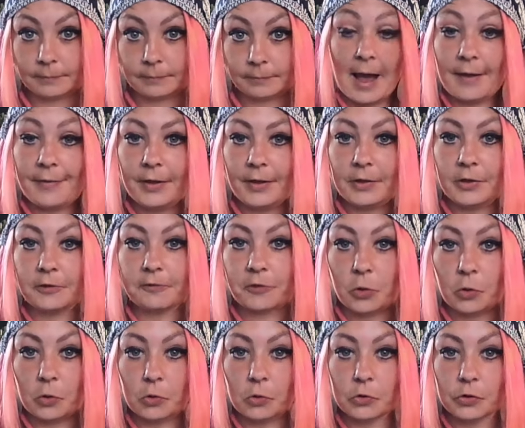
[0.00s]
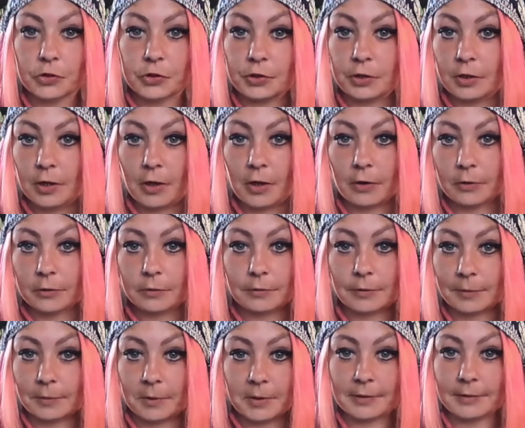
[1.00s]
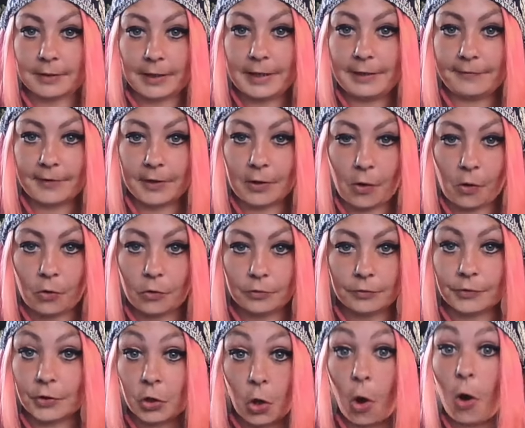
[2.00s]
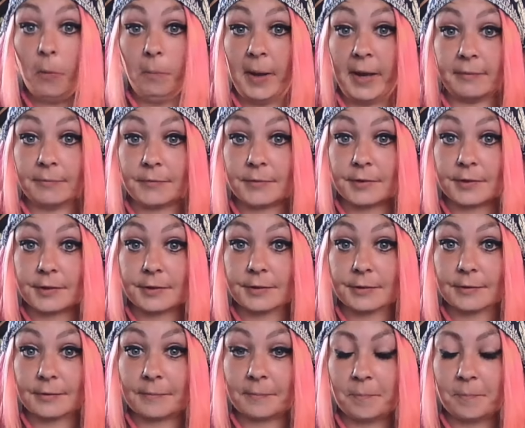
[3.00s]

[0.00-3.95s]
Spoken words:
And then of course, you know, I'm going to leave it on the comments.